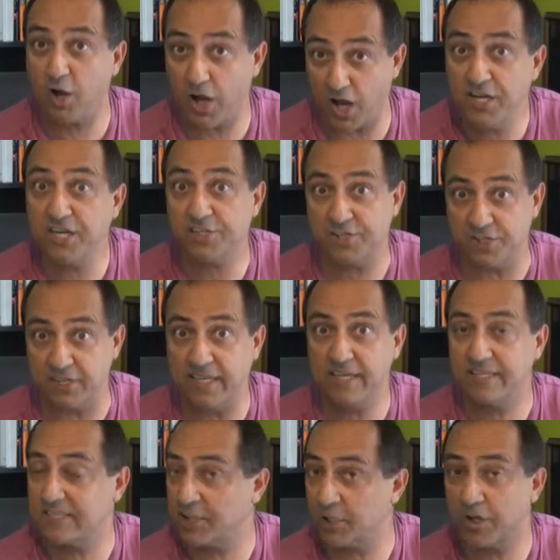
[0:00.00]
initially,
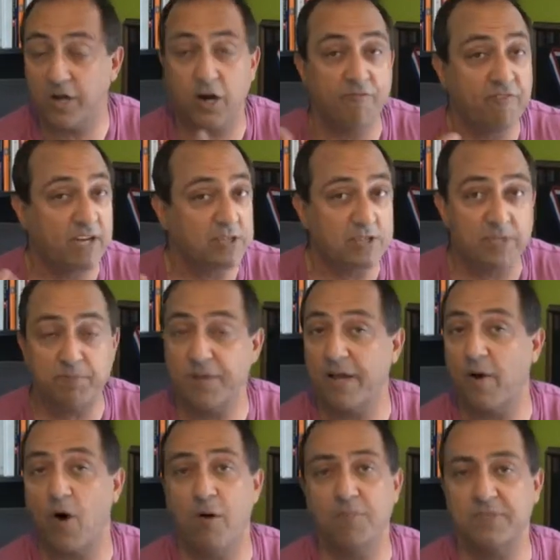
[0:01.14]
because you're going to eventually play
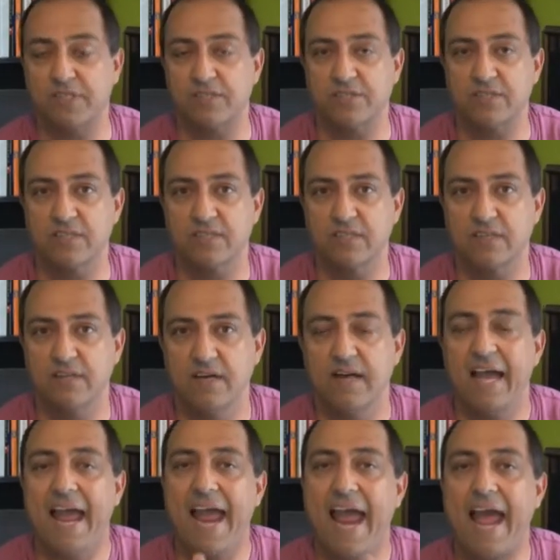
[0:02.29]
all positions,
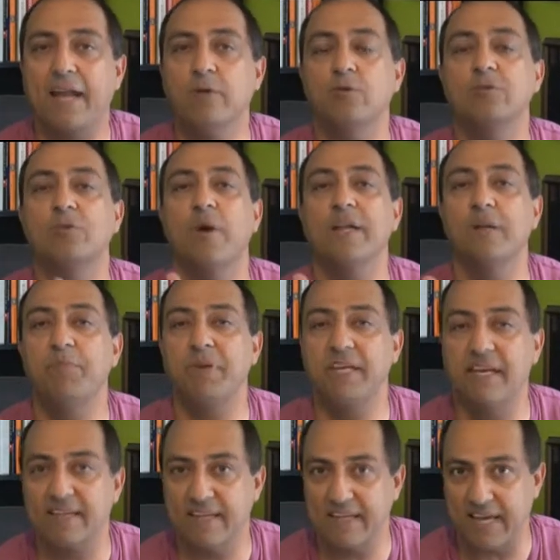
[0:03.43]
and who's going to
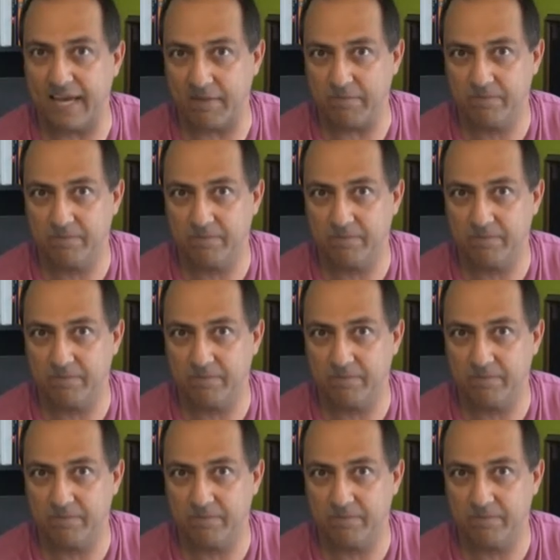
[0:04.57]
begin the game.